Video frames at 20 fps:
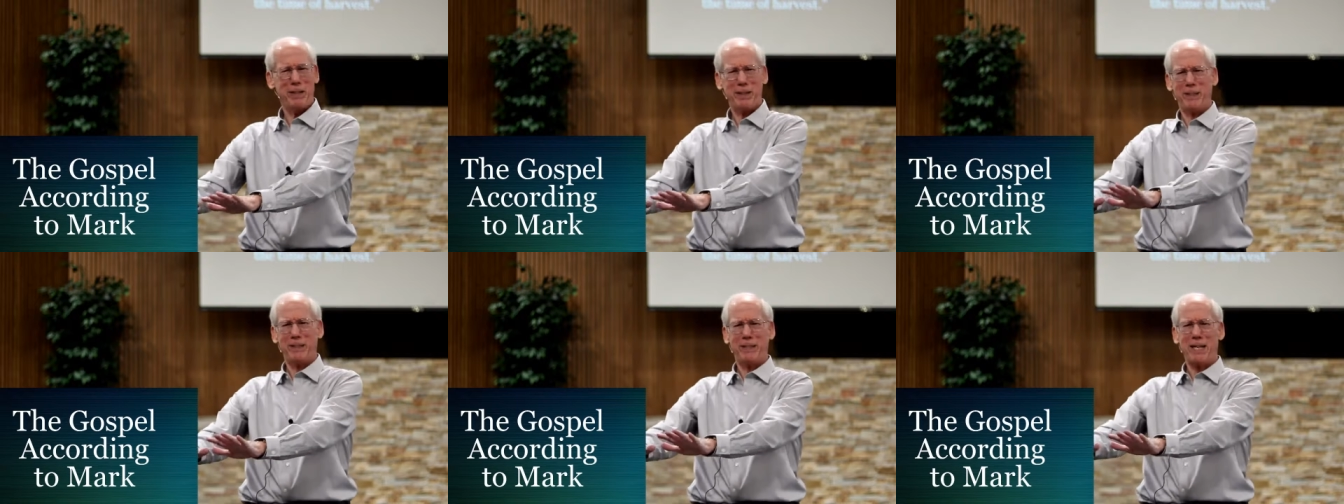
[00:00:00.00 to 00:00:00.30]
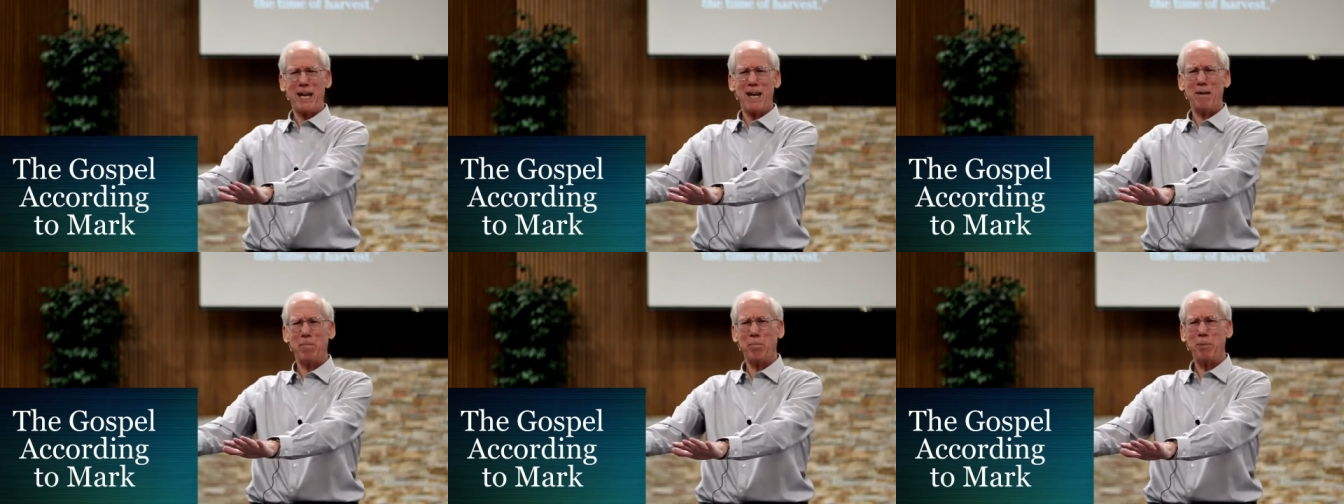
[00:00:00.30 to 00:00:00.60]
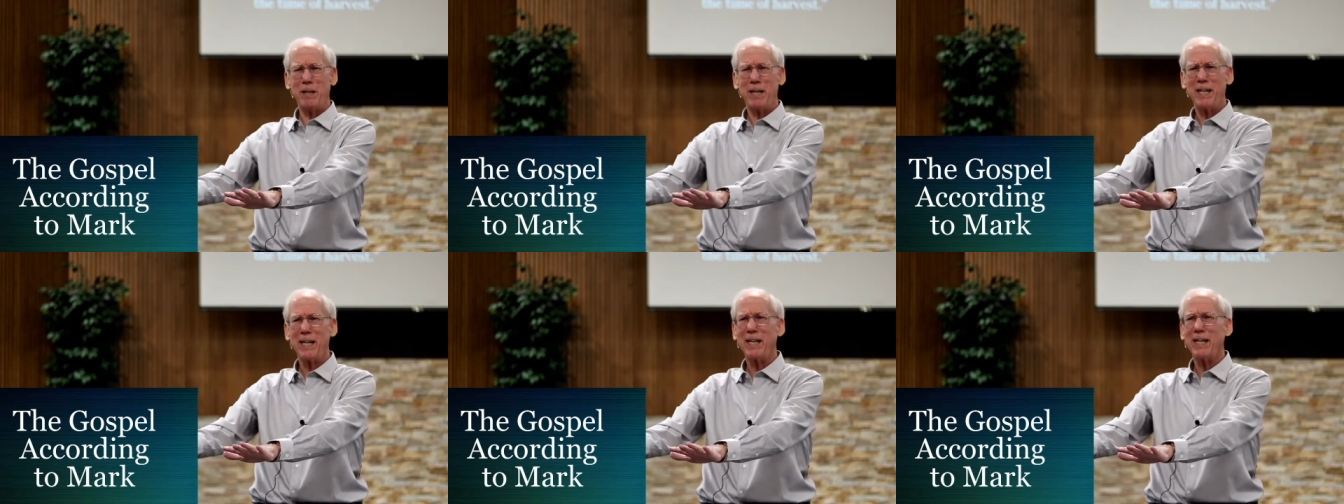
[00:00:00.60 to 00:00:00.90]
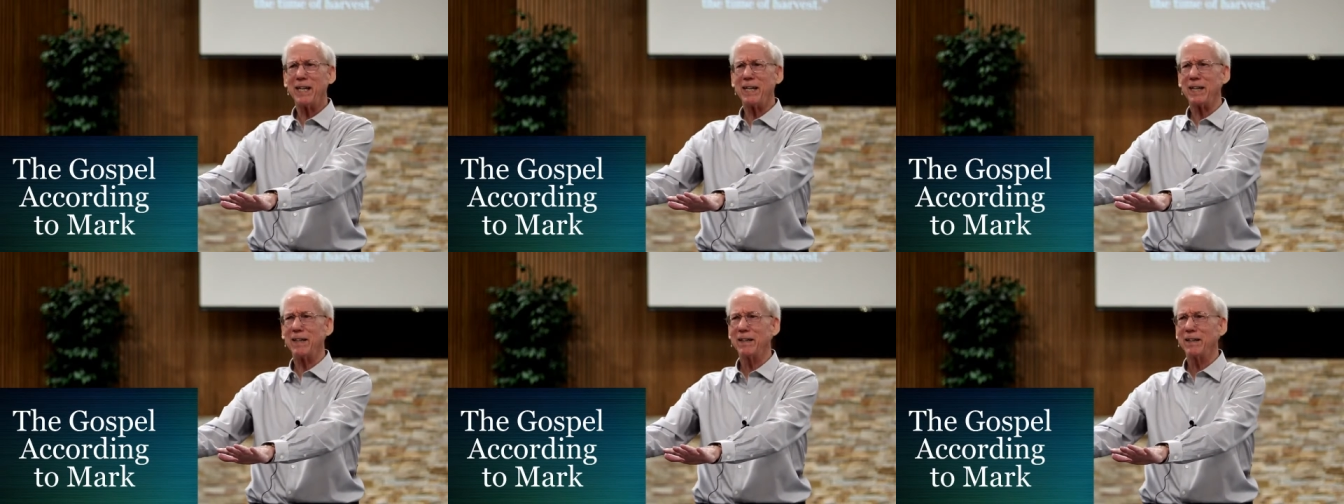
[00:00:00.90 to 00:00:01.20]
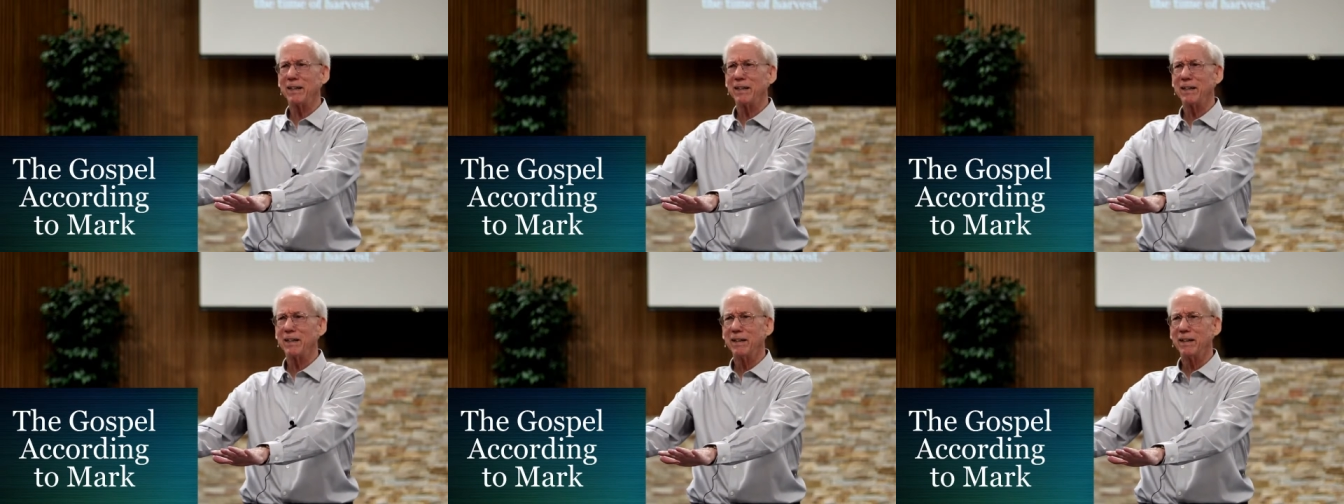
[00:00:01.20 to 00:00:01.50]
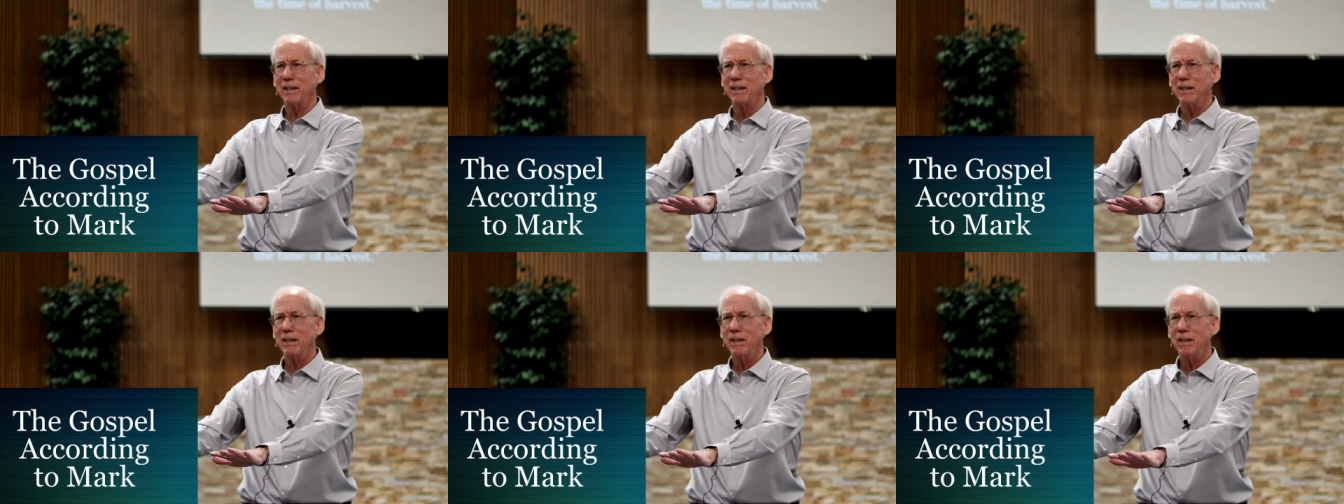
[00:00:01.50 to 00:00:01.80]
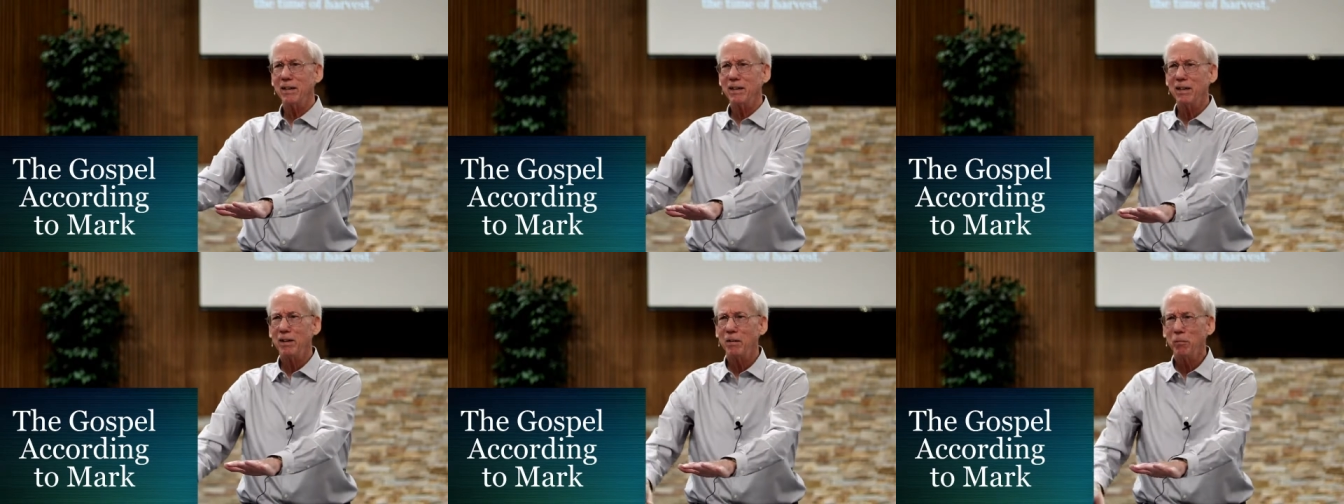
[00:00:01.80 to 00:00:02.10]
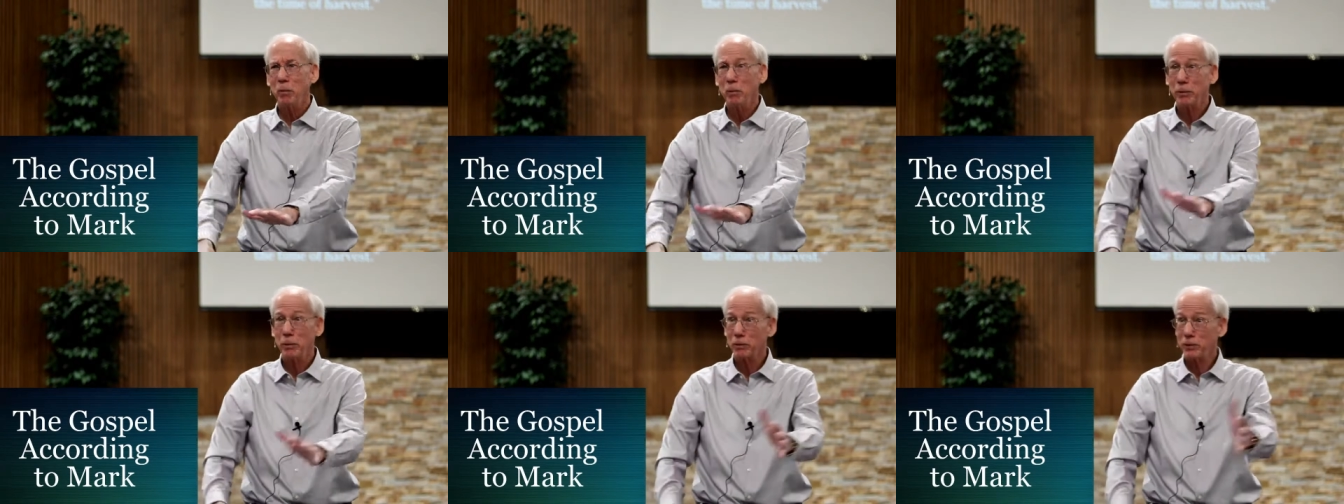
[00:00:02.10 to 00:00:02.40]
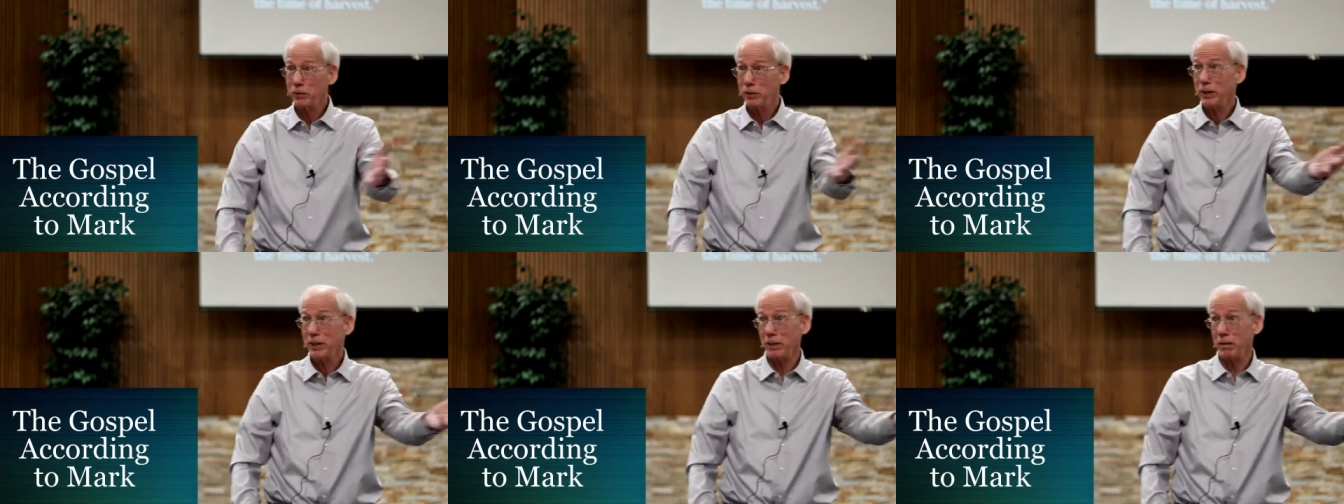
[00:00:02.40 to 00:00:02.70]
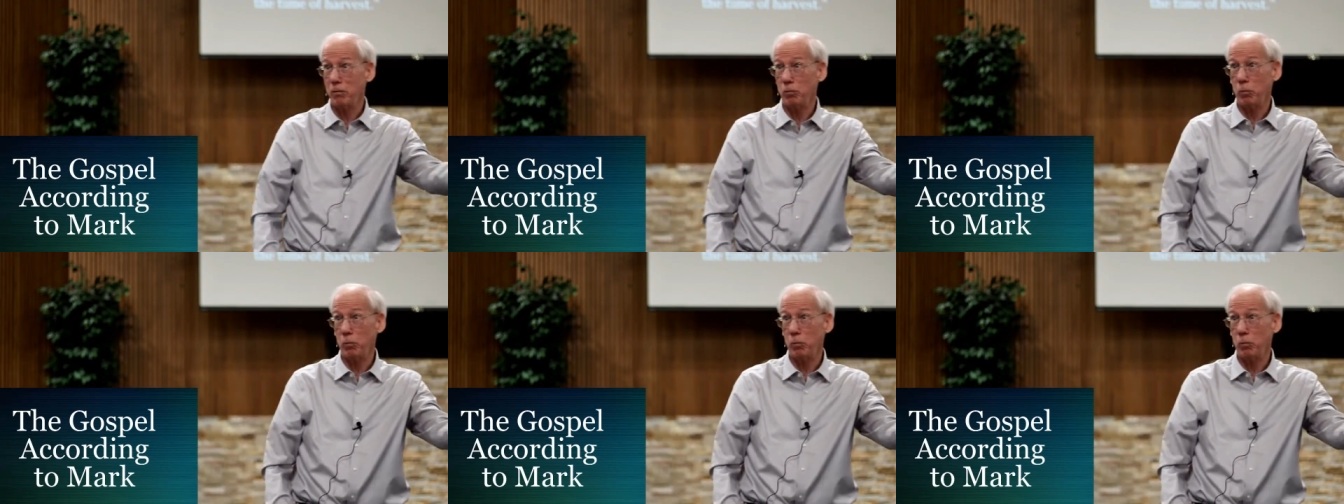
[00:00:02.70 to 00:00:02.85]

look at it, can't be. Well, you'll see.